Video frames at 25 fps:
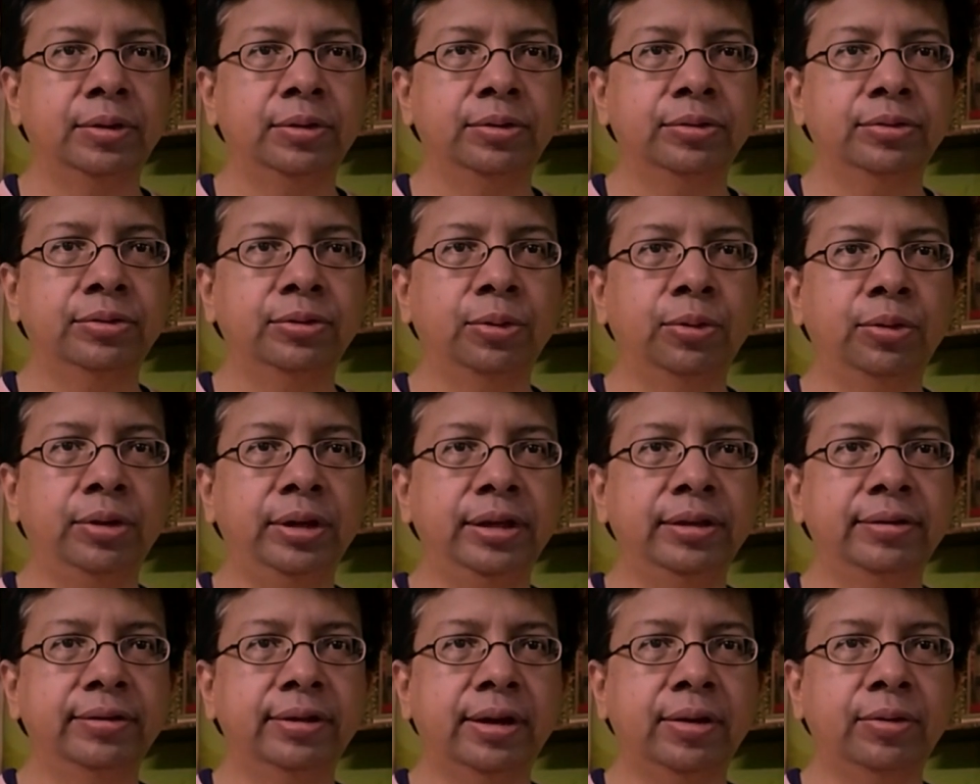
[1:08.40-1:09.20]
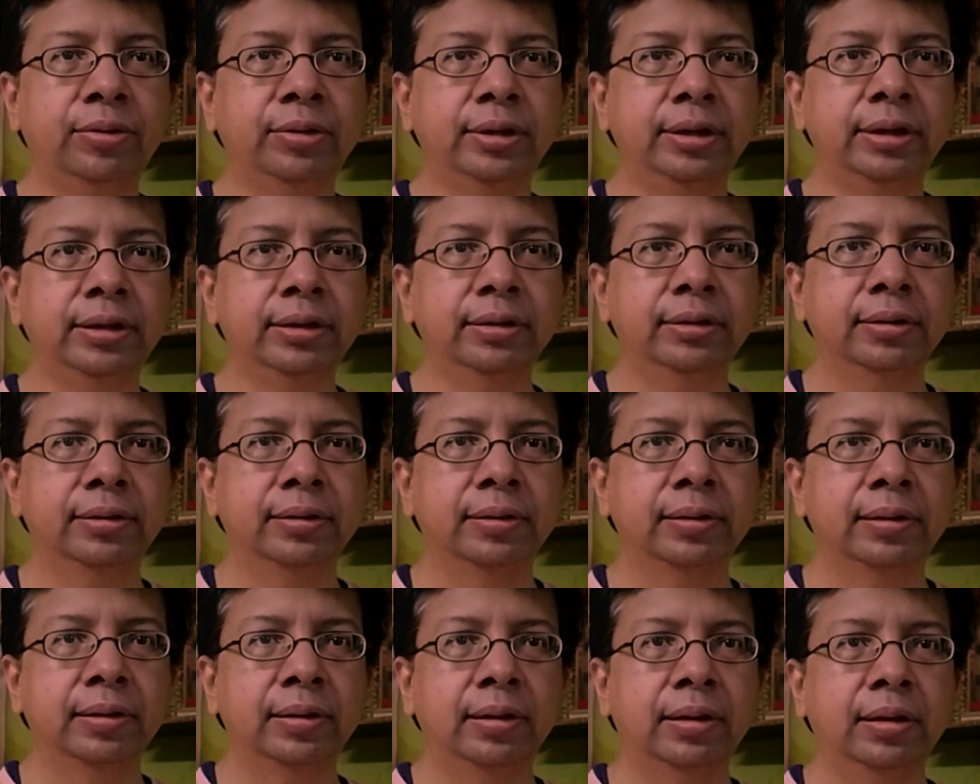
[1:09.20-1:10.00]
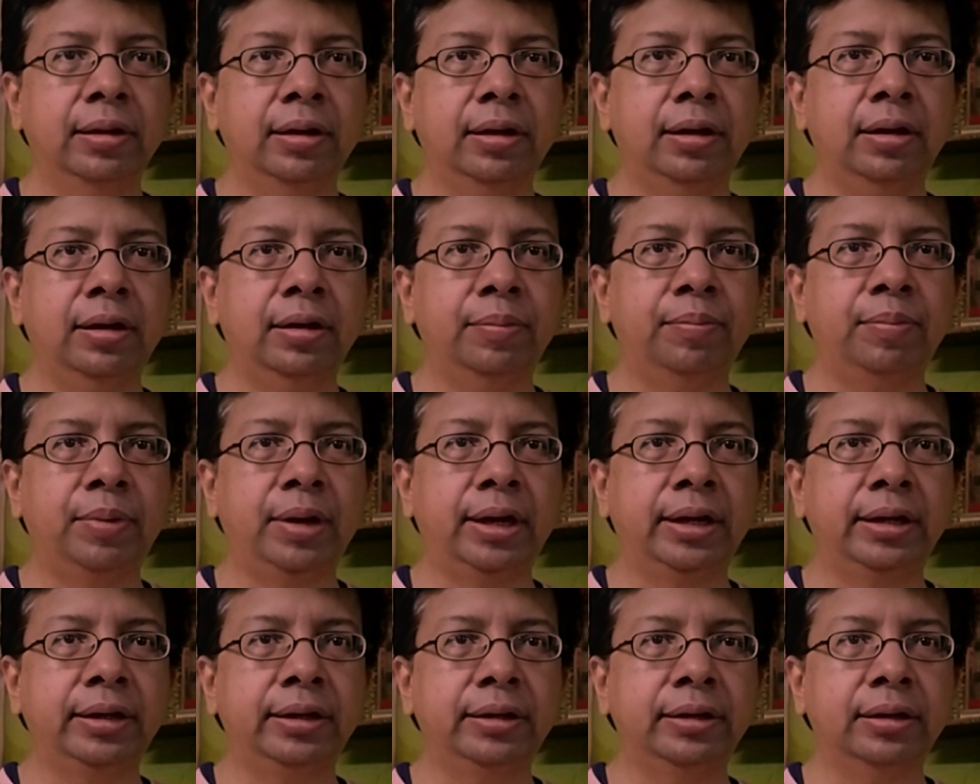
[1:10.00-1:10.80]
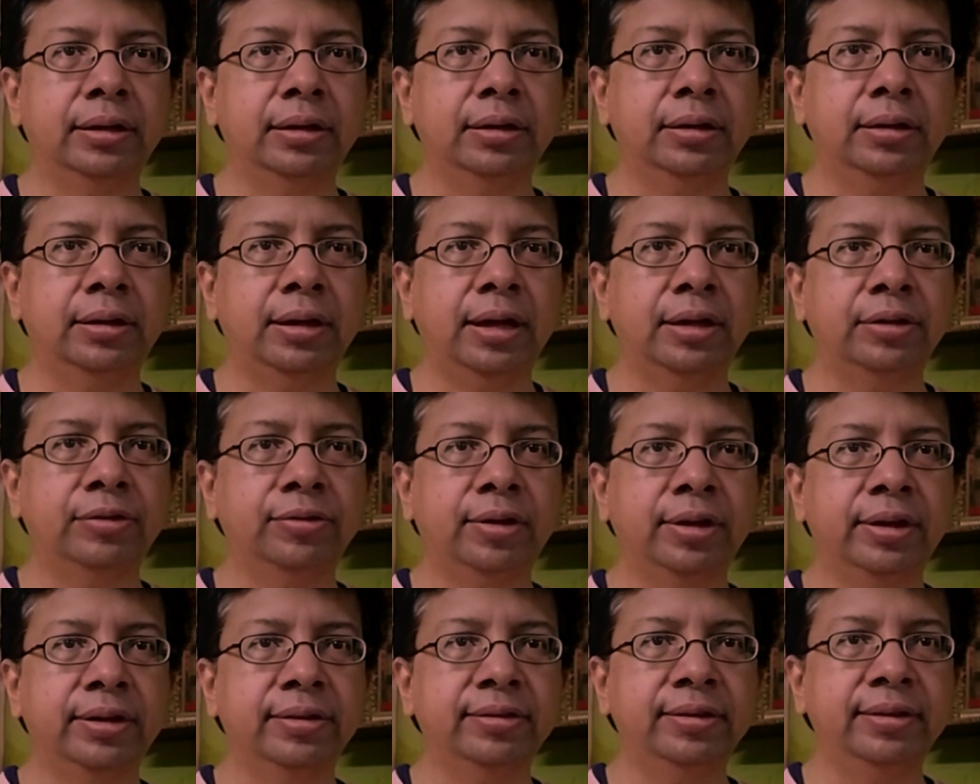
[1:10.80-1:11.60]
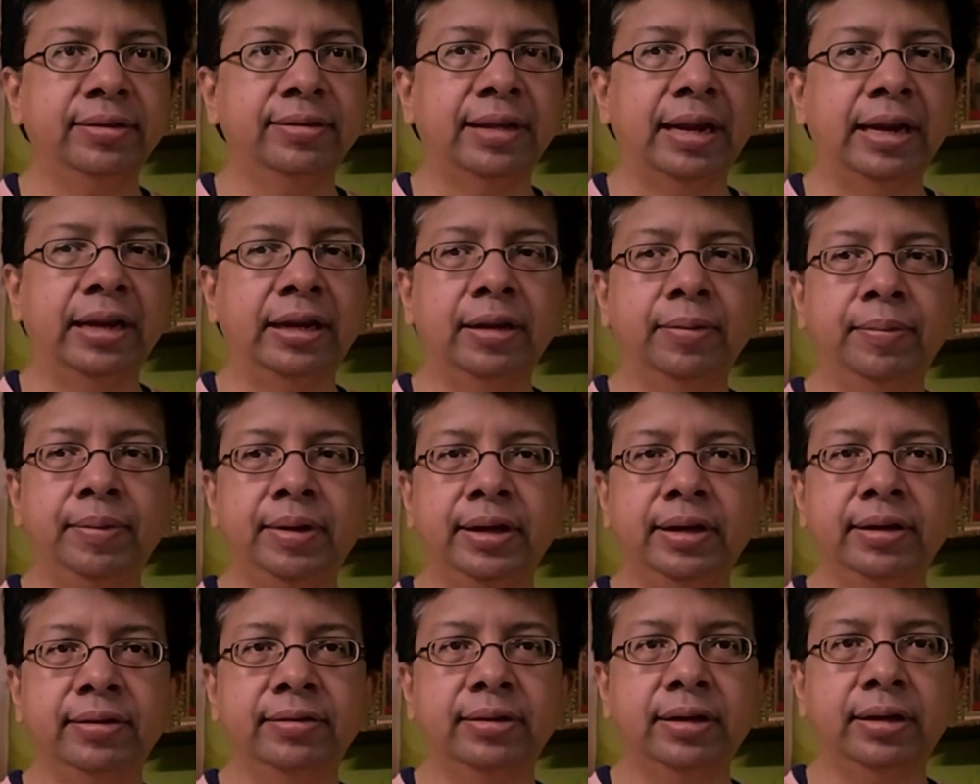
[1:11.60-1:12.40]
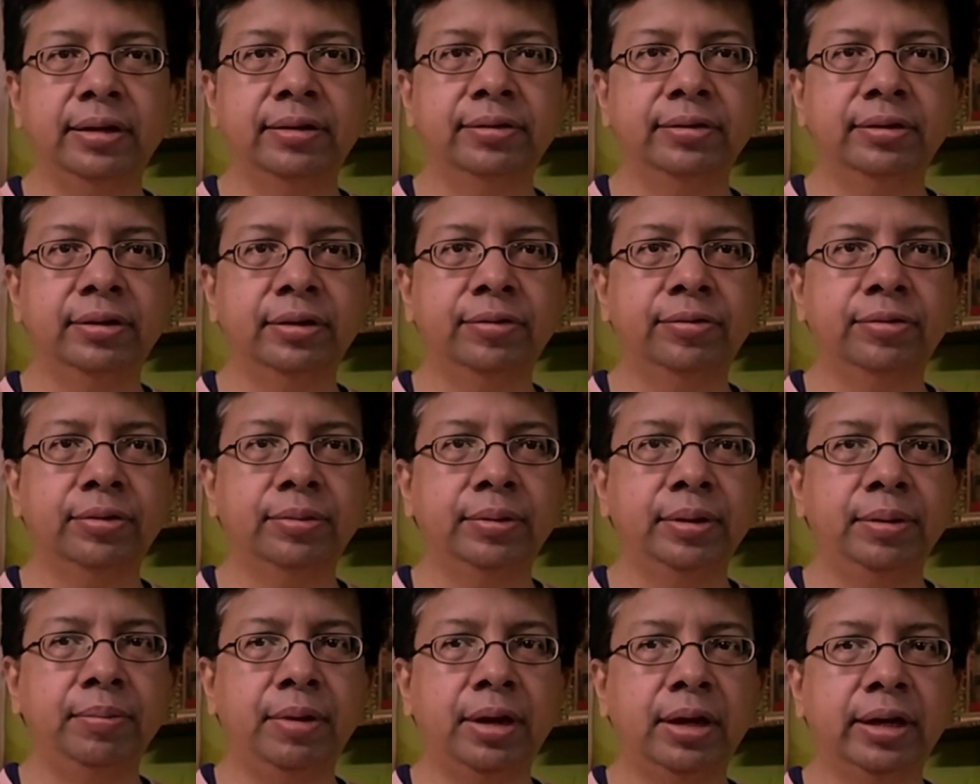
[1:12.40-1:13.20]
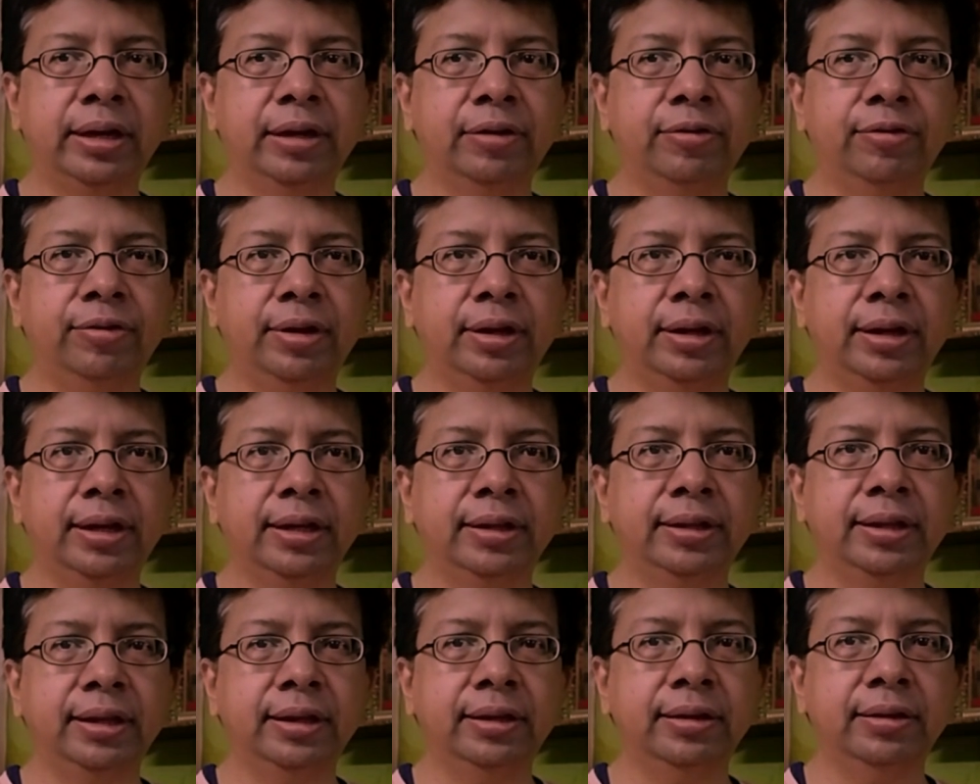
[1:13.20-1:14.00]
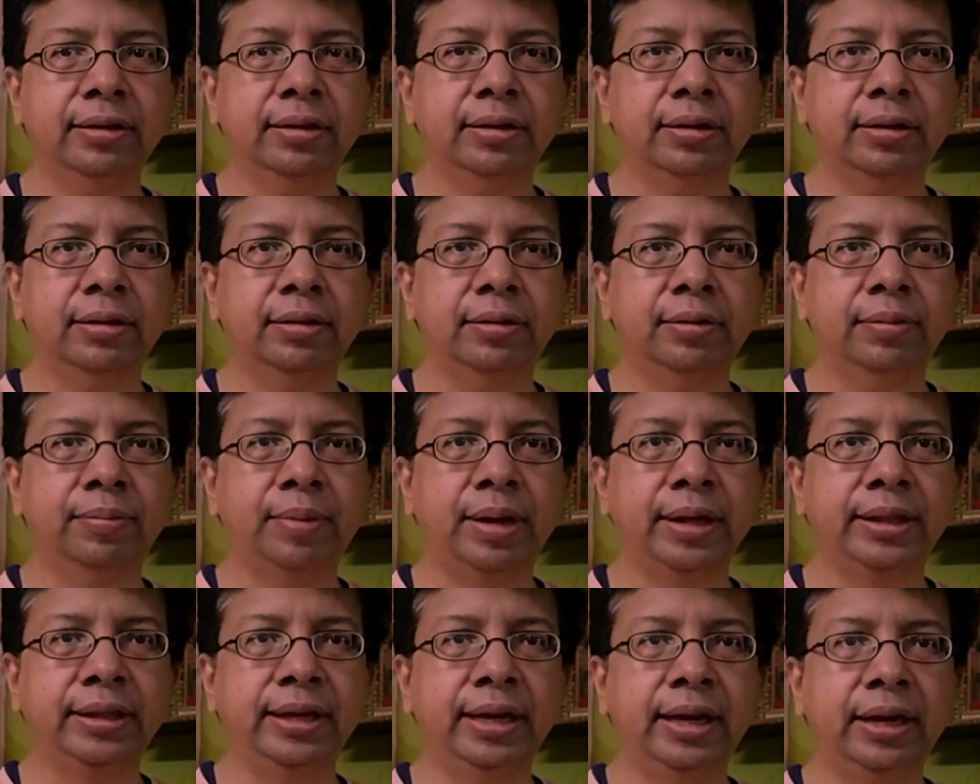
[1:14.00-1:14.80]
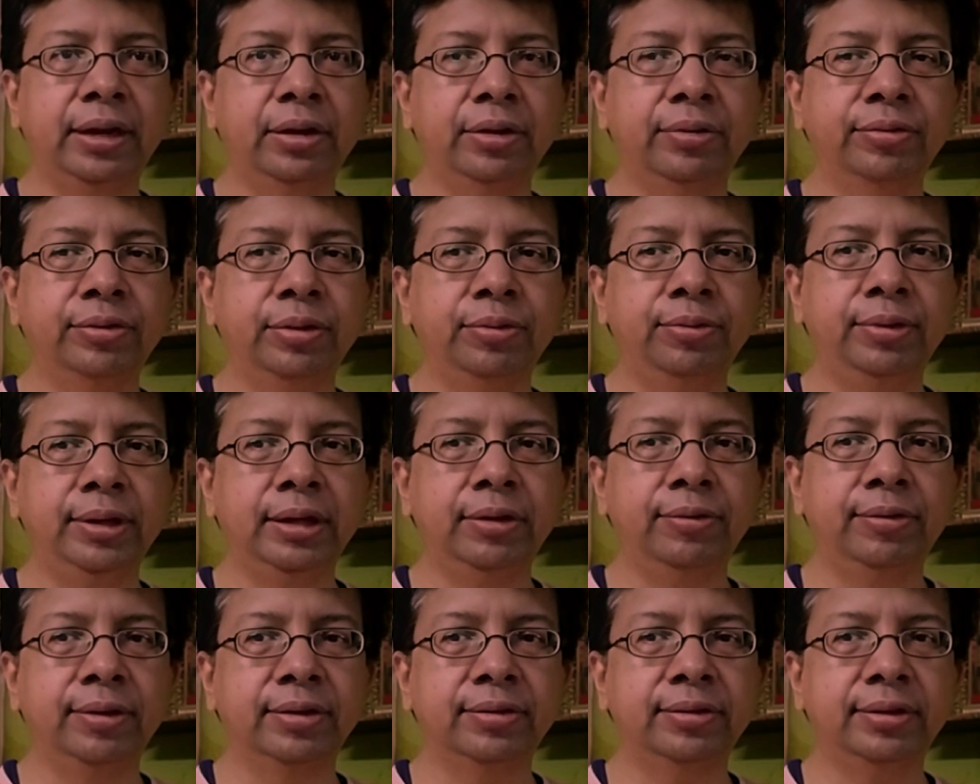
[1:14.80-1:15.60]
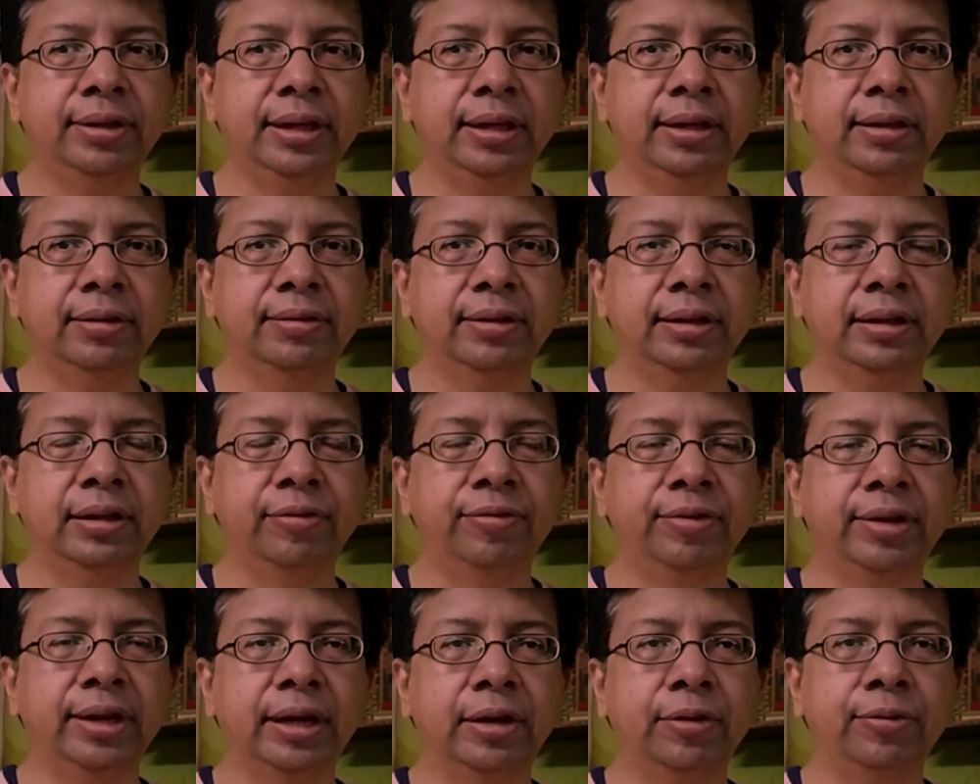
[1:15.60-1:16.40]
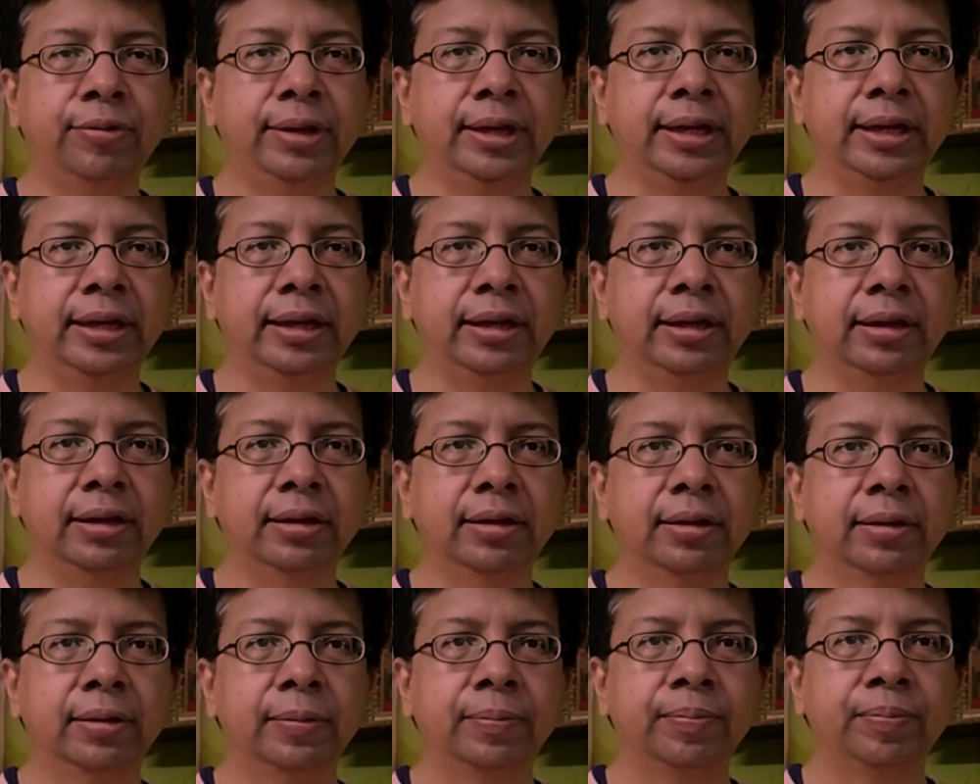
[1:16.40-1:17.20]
stories around it, but as far as the sentiment is concerned from the market front, I think by the end of the week we are seeing significant weakening